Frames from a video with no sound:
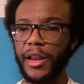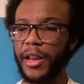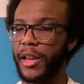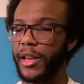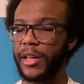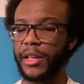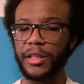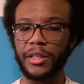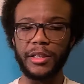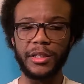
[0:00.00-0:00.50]
it
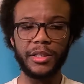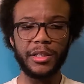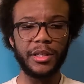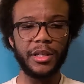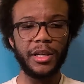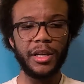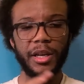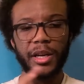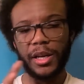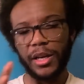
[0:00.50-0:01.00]
is,
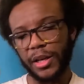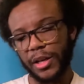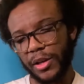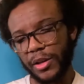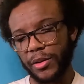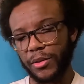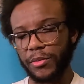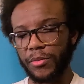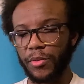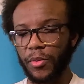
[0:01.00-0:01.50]

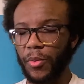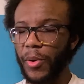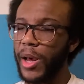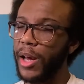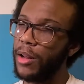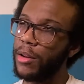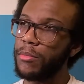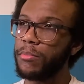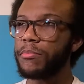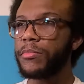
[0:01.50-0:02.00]

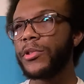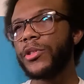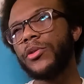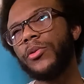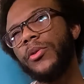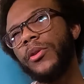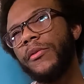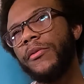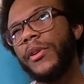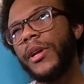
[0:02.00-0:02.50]
well,
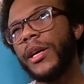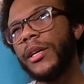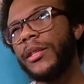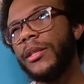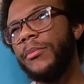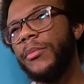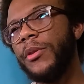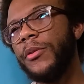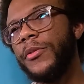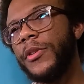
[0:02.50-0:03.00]
sort of like the
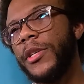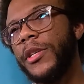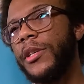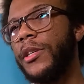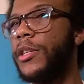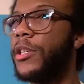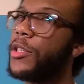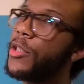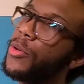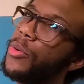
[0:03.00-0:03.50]
movie,
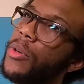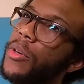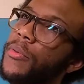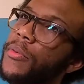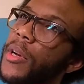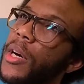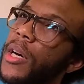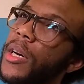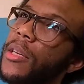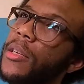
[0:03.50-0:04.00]
sort of
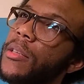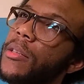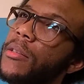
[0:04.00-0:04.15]
not.